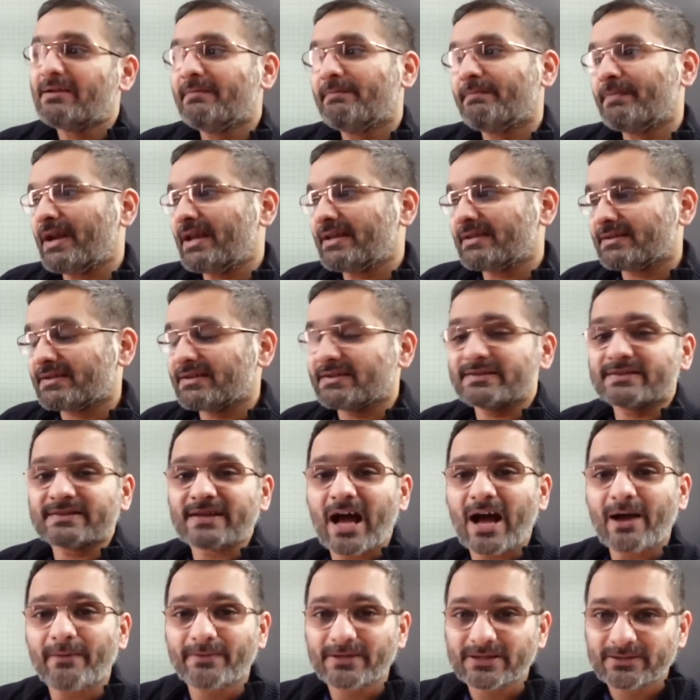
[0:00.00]
President
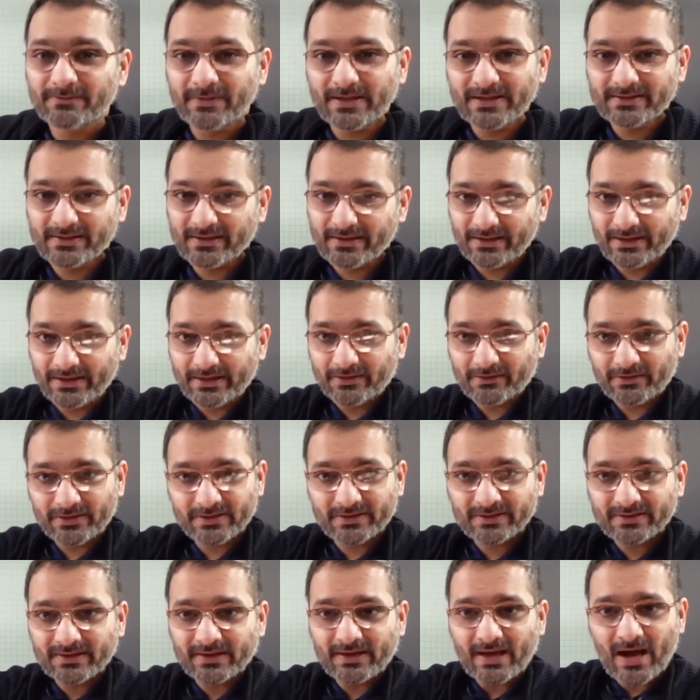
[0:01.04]
Saab is basically,
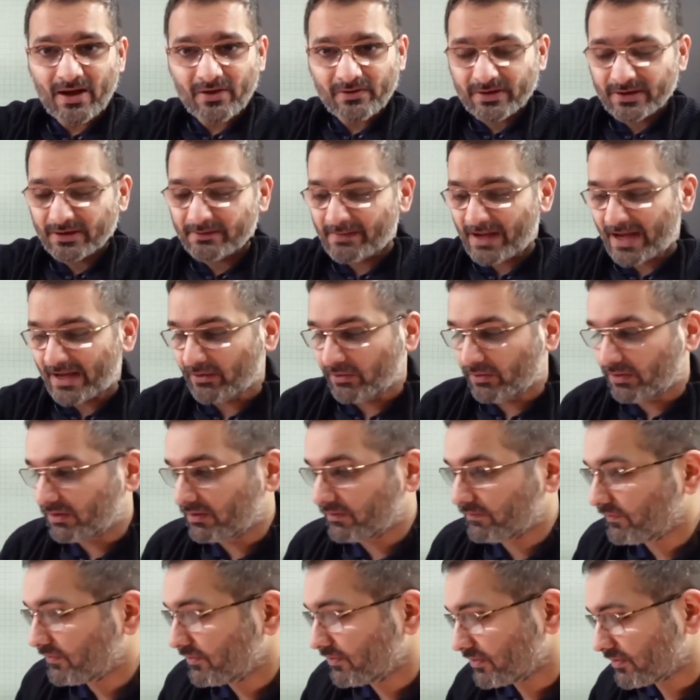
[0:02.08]
is surrounded by all
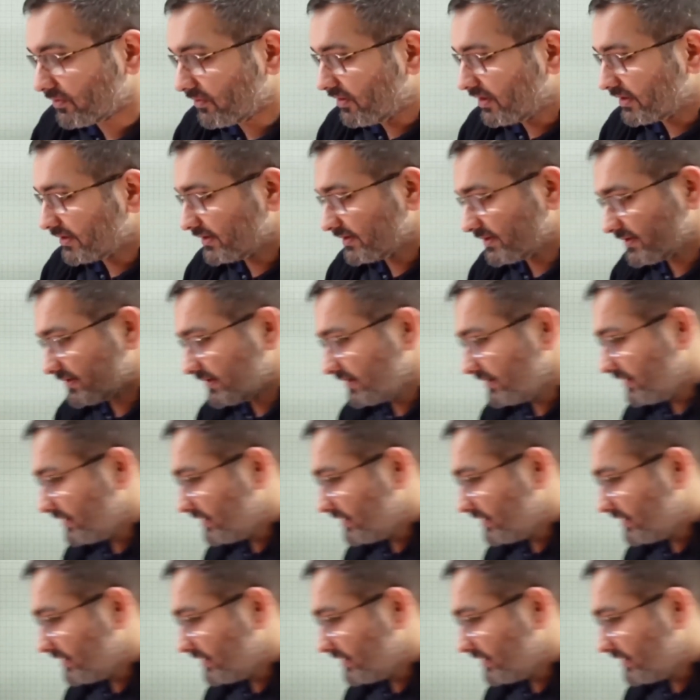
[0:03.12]
four corners.